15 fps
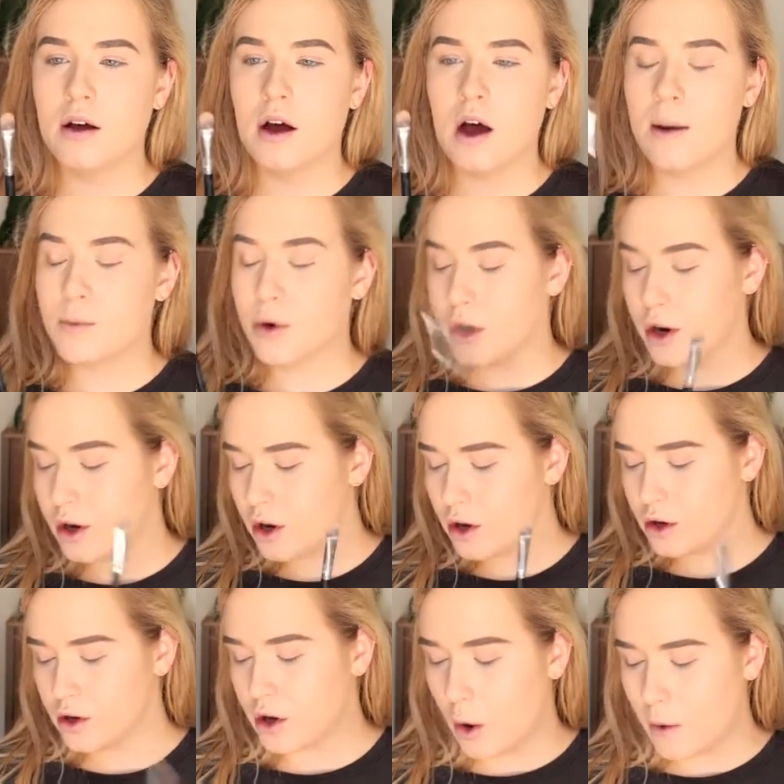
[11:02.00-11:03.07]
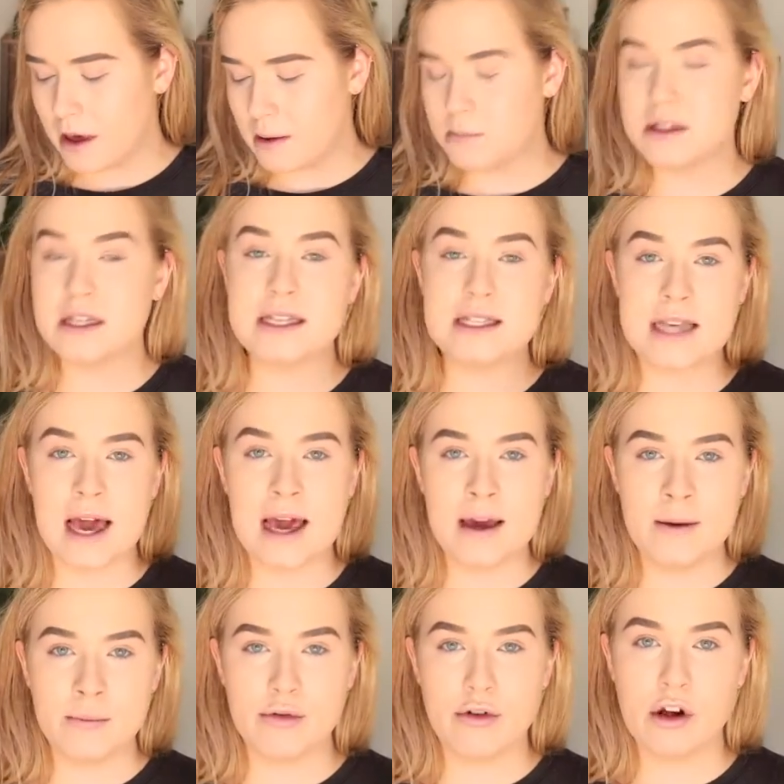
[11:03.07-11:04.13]
going to go in with the
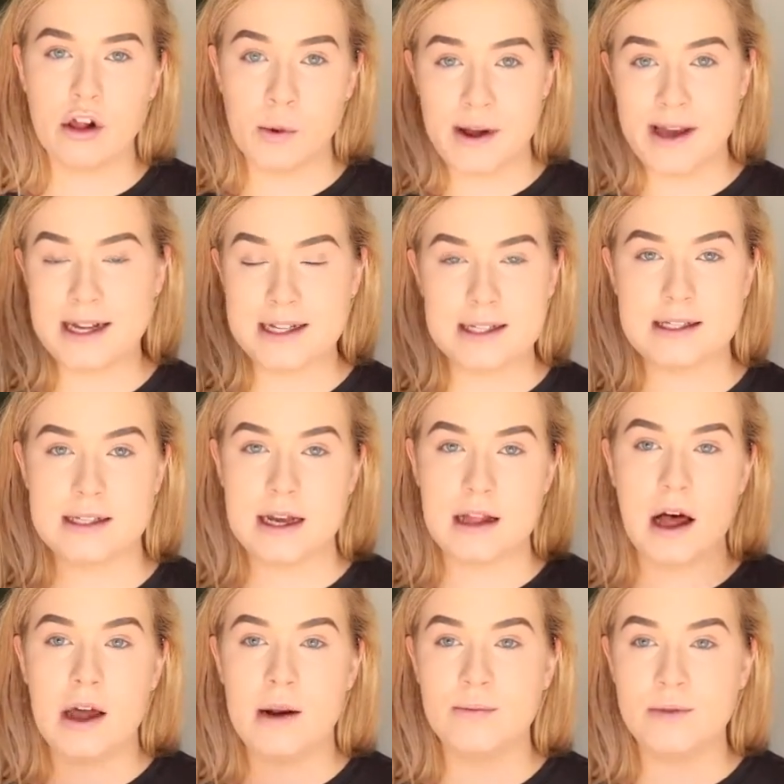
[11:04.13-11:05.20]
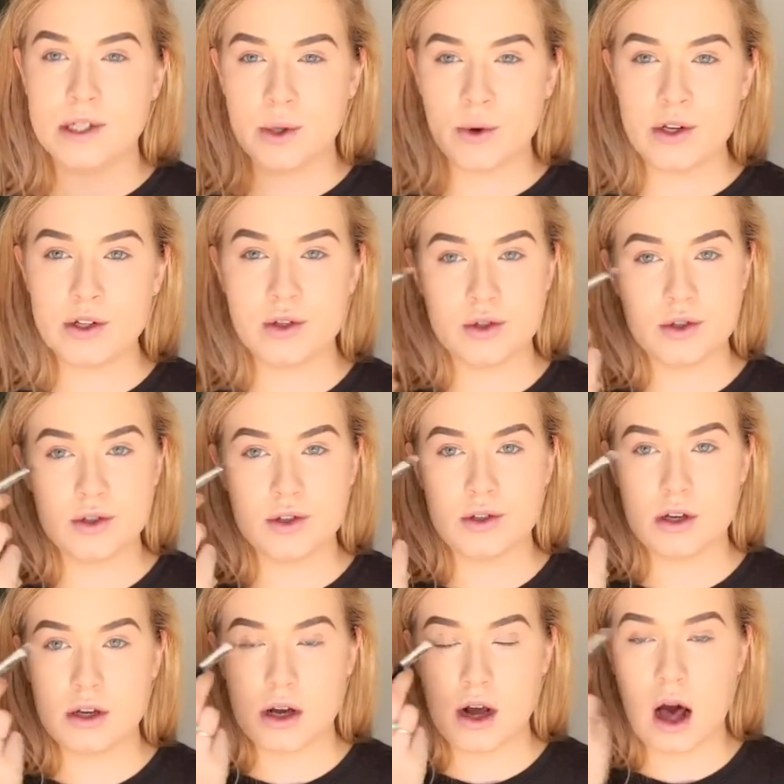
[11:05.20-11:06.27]
same Pro Longwear concealer and I'm just going
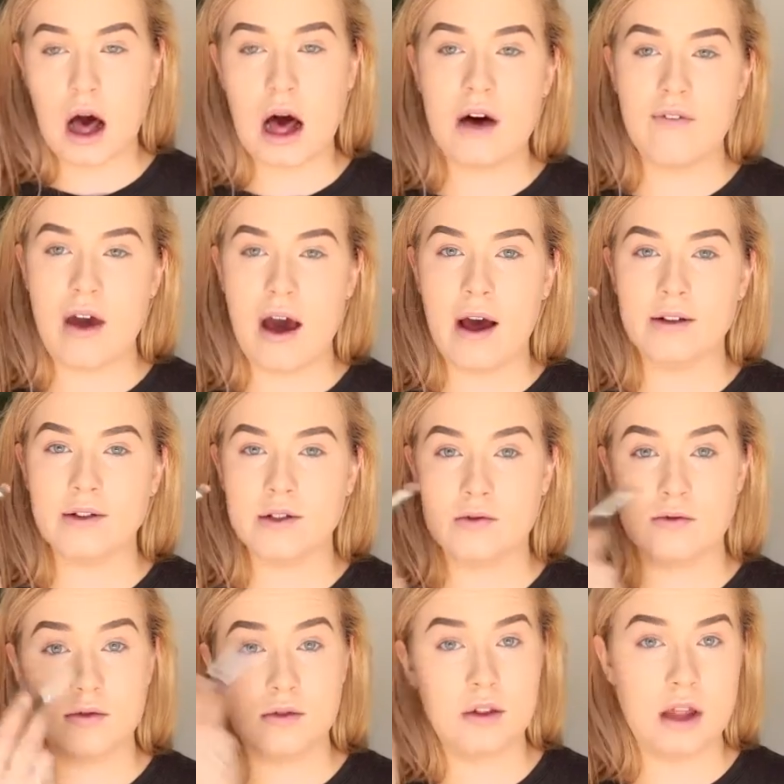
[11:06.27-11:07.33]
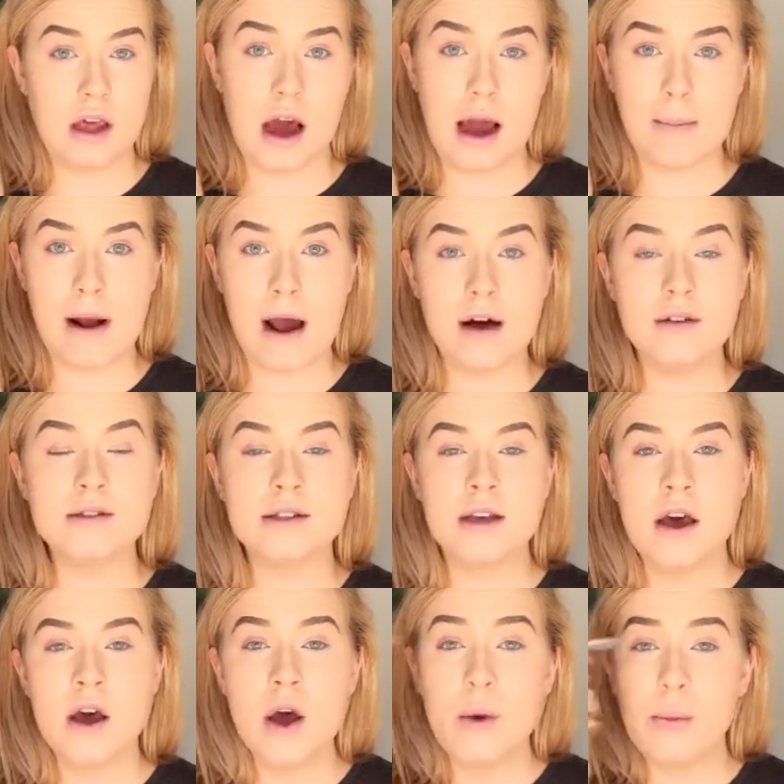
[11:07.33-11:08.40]
to carve out the eyebrows,
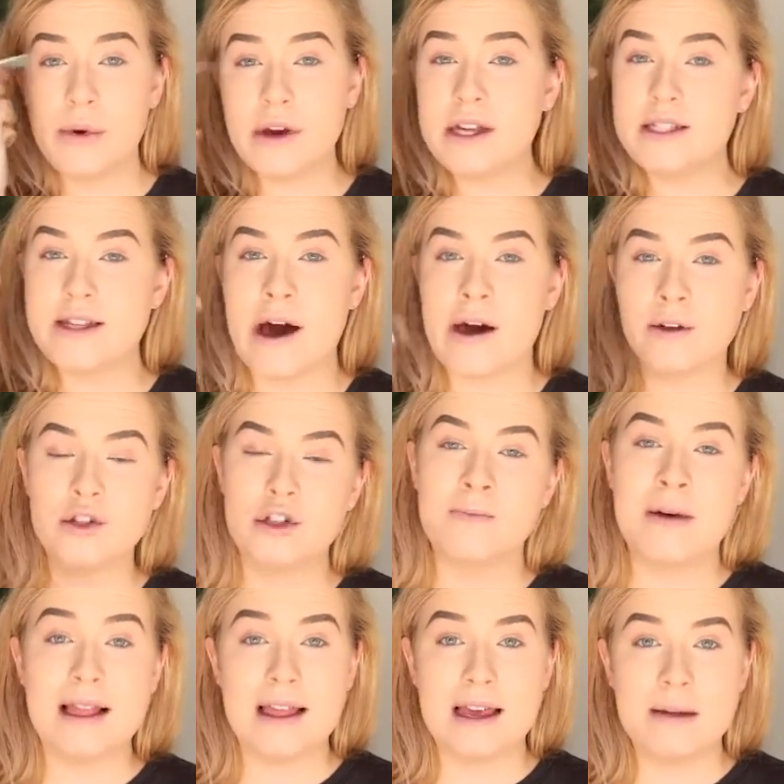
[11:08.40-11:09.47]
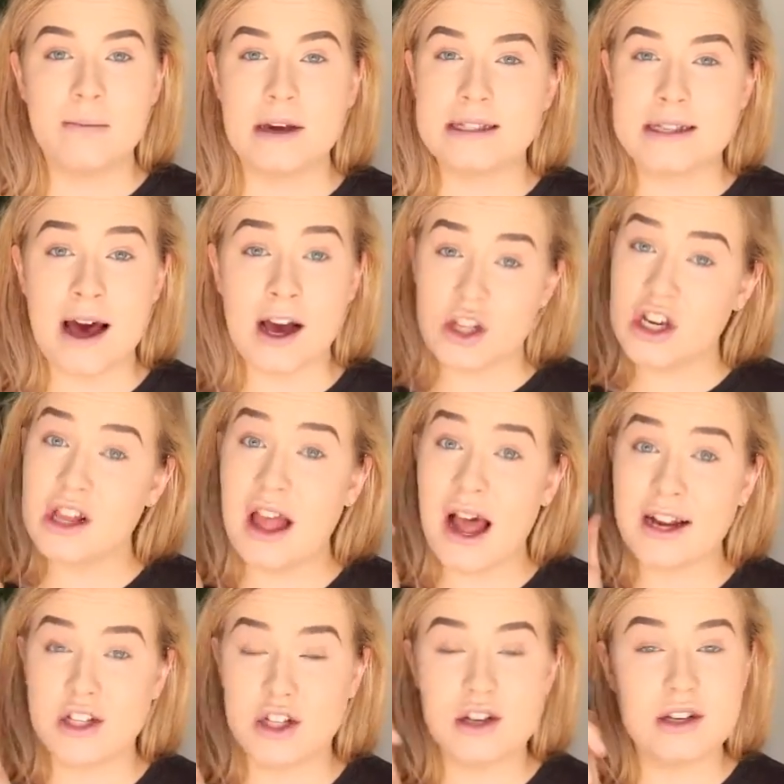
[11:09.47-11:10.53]
bring it down onto my lid because I actually
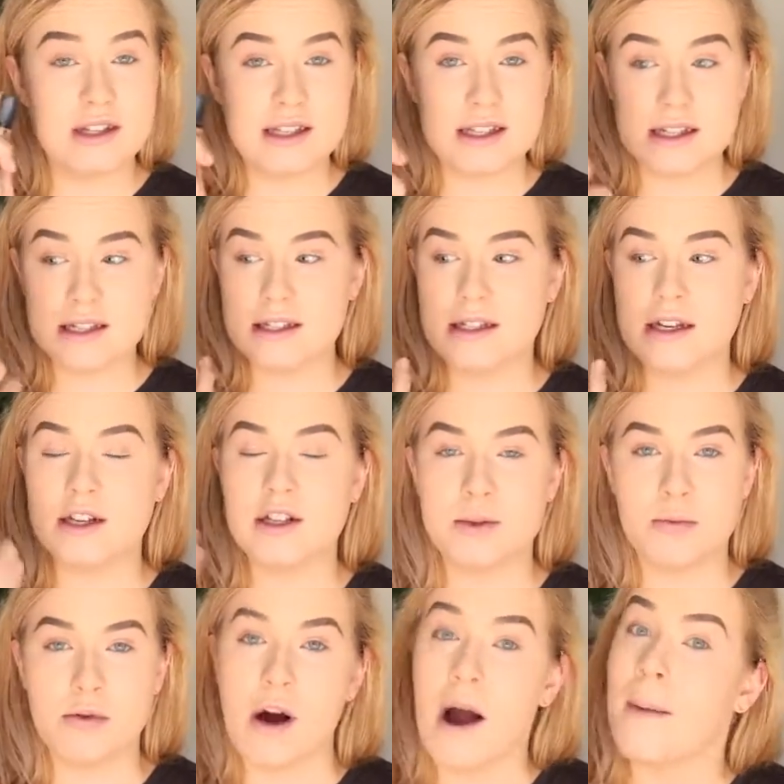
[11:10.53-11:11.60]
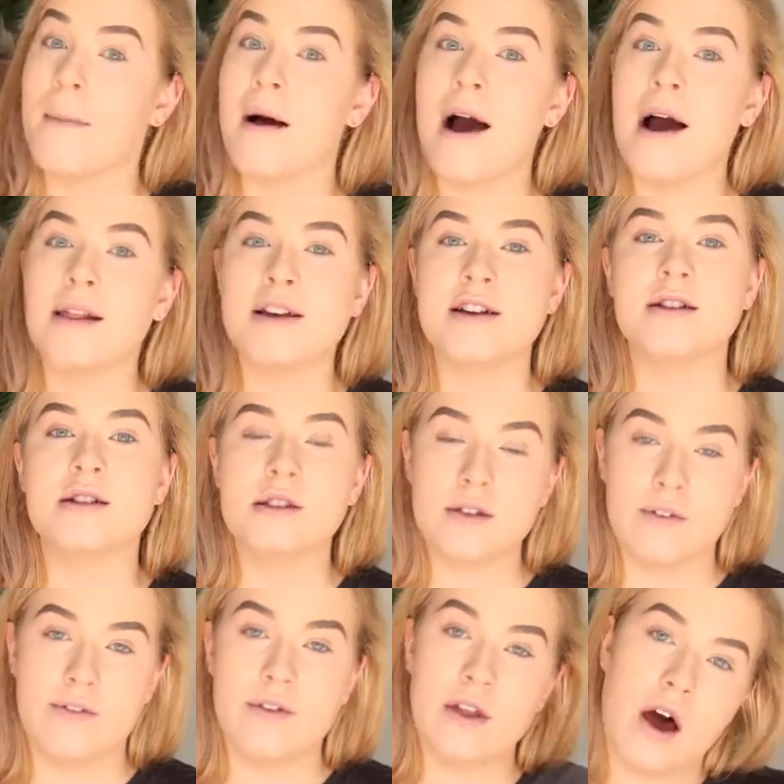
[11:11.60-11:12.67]
like to use this concealer to prime my eyelids
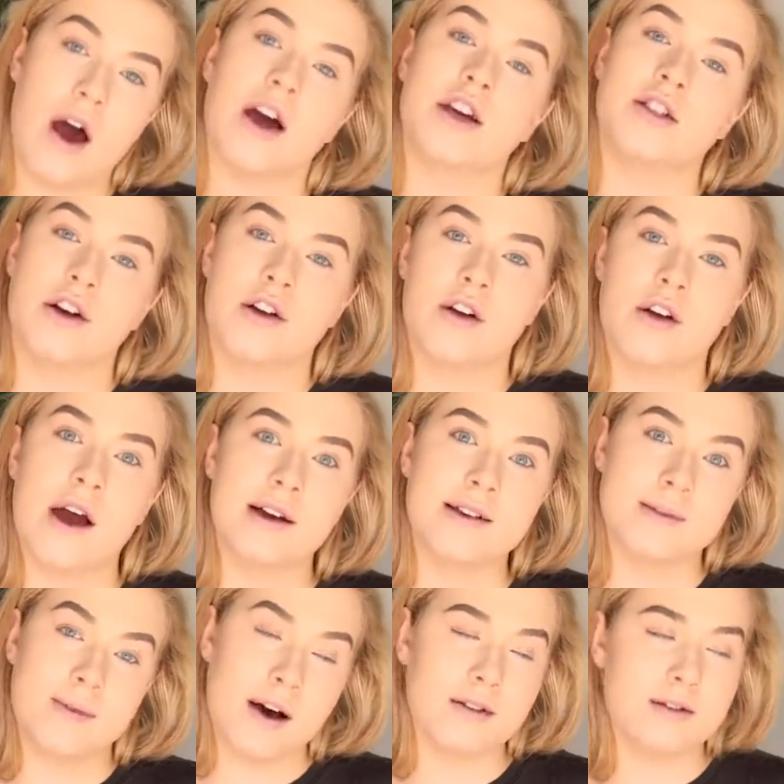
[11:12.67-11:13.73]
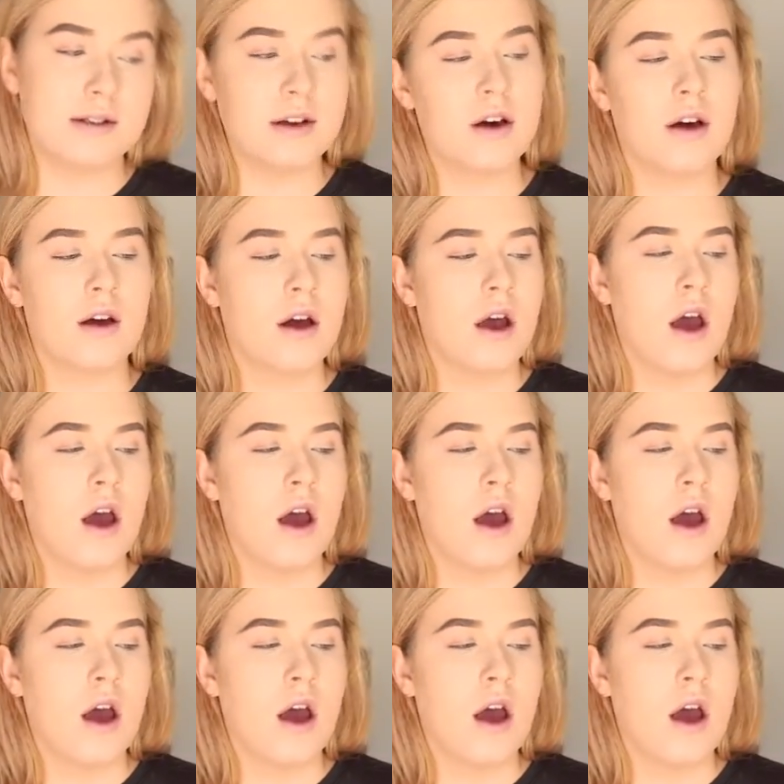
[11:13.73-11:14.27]
for the eyeshadow as well. So